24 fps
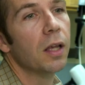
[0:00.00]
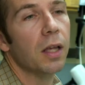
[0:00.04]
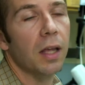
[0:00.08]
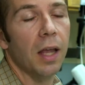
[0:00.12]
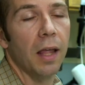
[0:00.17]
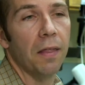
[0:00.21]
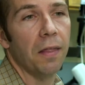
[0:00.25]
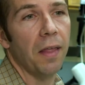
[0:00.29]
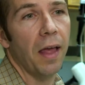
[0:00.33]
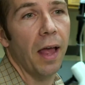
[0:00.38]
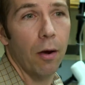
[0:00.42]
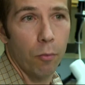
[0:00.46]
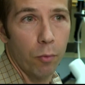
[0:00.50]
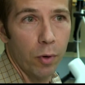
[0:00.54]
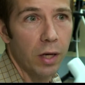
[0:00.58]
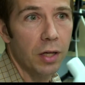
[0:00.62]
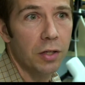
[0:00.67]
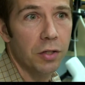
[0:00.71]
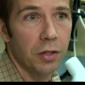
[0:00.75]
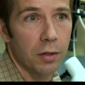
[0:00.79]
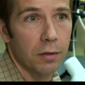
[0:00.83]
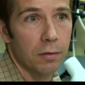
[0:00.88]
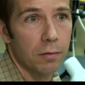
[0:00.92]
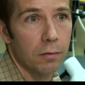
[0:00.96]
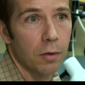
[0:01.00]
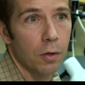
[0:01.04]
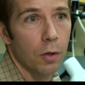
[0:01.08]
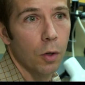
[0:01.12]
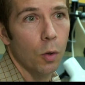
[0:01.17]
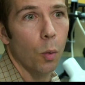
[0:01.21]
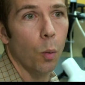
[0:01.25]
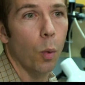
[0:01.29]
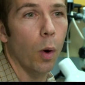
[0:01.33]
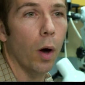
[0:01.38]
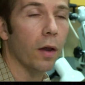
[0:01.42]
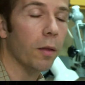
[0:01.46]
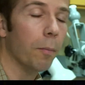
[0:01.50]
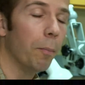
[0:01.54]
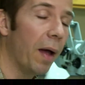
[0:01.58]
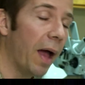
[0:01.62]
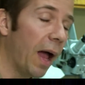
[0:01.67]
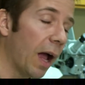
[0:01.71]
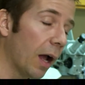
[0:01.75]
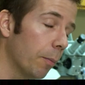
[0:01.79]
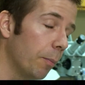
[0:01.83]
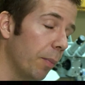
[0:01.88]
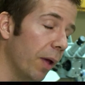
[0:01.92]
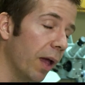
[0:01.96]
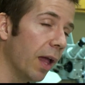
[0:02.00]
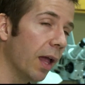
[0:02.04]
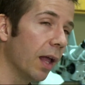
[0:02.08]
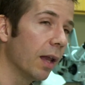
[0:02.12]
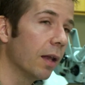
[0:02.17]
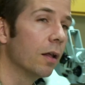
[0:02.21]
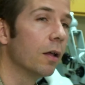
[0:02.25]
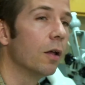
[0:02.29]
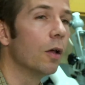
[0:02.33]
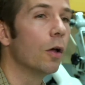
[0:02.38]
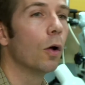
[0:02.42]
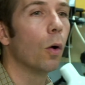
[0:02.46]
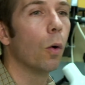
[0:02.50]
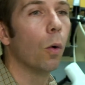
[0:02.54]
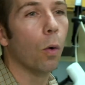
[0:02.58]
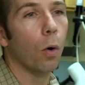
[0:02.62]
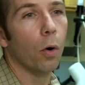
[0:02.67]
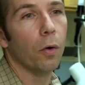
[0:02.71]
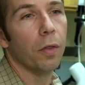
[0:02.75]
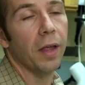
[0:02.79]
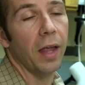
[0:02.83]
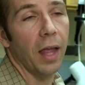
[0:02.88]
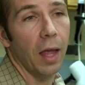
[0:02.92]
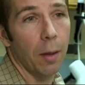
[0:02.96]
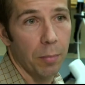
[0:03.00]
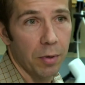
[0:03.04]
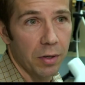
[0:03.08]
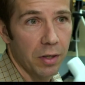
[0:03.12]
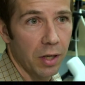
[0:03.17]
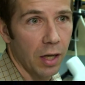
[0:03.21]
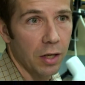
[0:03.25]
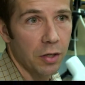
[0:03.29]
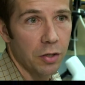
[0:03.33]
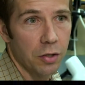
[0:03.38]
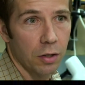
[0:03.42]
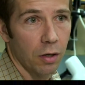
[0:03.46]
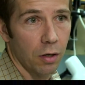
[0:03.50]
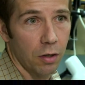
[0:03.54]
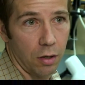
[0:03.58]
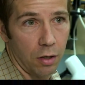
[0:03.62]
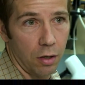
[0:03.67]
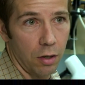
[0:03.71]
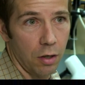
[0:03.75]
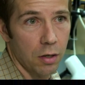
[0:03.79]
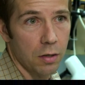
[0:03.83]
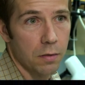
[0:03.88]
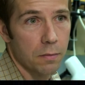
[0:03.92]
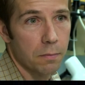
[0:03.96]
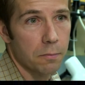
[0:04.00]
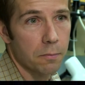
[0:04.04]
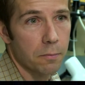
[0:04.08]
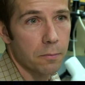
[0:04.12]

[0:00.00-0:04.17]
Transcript: in that region where the back pain or the amputation occurred.